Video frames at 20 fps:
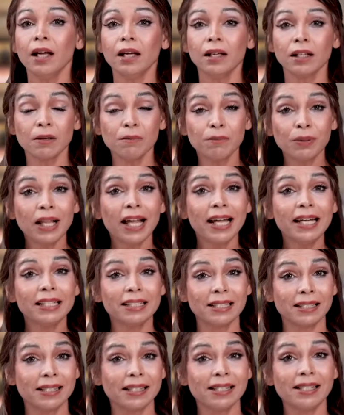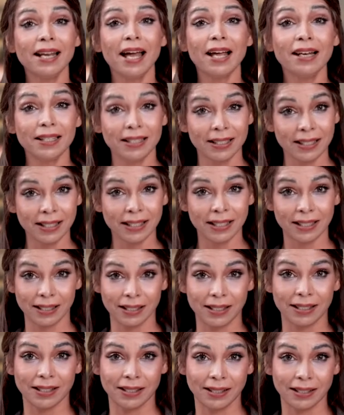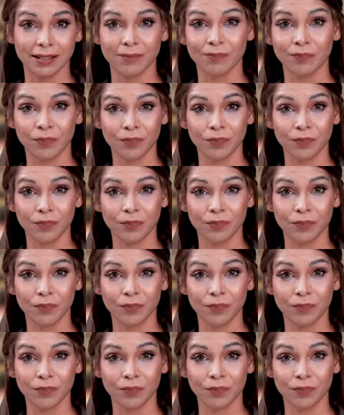Complaints analysis.